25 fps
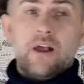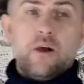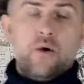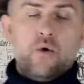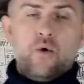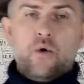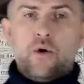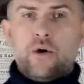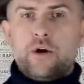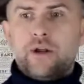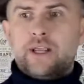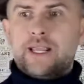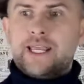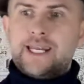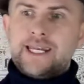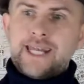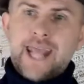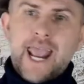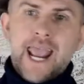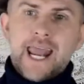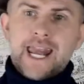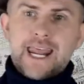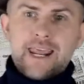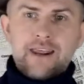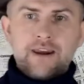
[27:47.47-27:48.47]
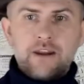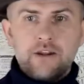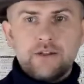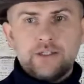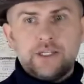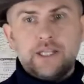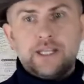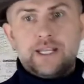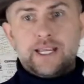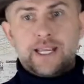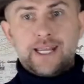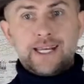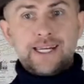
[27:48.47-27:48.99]
or Canadian, you
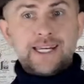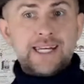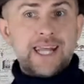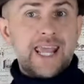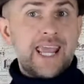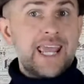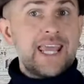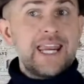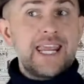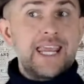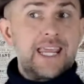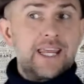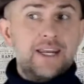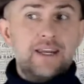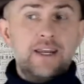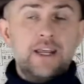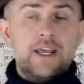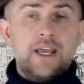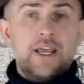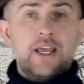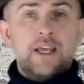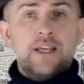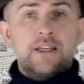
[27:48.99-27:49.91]
say Canadian.